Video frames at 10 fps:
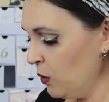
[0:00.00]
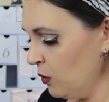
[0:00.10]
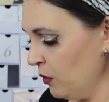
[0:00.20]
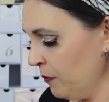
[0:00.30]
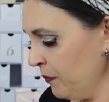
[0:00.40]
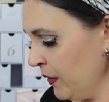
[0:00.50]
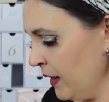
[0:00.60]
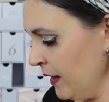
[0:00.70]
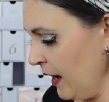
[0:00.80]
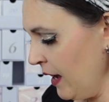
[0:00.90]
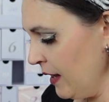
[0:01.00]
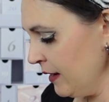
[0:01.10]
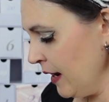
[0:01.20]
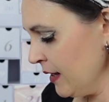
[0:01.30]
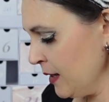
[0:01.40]
Woo! That
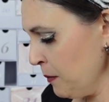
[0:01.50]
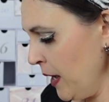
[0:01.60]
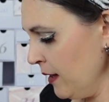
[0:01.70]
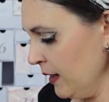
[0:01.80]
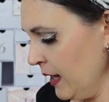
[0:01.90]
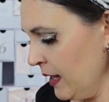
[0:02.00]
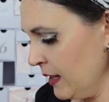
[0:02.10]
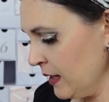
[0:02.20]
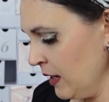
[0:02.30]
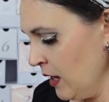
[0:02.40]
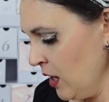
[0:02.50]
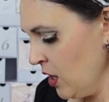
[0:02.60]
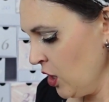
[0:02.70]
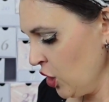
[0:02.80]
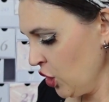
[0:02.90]
nice smell is
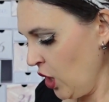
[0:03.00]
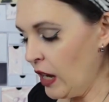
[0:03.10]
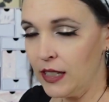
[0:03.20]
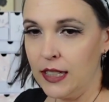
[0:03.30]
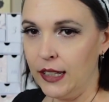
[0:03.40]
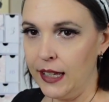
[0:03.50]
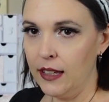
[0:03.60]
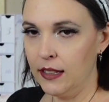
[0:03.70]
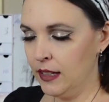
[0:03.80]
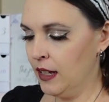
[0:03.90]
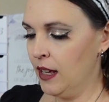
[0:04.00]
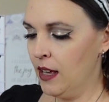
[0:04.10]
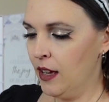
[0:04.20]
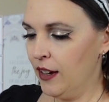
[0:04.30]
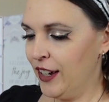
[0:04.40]
costly.
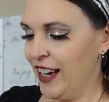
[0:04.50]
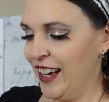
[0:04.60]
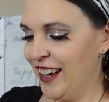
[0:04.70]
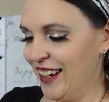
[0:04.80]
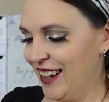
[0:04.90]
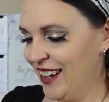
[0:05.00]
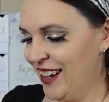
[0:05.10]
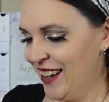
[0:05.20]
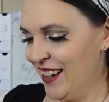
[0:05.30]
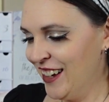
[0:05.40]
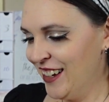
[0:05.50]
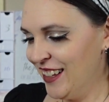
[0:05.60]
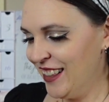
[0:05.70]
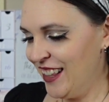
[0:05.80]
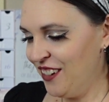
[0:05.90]
Okay.
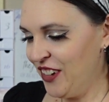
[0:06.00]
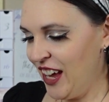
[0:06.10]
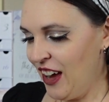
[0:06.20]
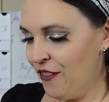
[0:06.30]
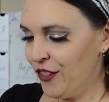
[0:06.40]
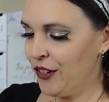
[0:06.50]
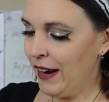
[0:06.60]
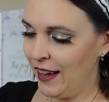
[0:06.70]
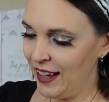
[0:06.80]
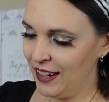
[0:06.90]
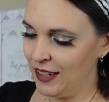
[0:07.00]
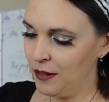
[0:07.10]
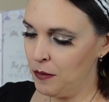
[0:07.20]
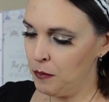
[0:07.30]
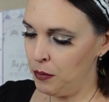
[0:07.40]
Then we have Grand
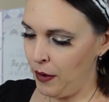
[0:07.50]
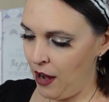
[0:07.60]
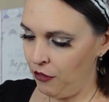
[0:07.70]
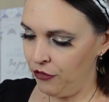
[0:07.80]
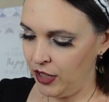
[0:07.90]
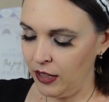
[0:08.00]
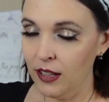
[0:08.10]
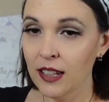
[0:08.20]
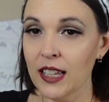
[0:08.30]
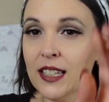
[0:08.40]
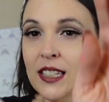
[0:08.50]
Brow Fill. Like,